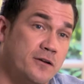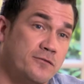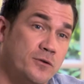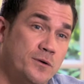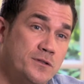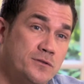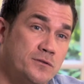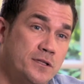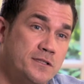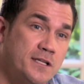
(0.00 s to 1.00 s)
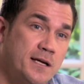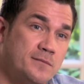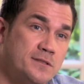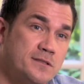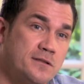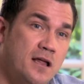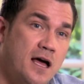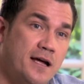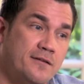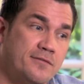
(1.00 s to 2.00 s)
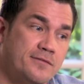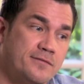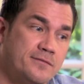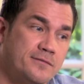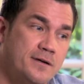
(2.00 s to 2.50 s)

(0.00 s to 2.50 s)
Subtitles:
influential in James's life.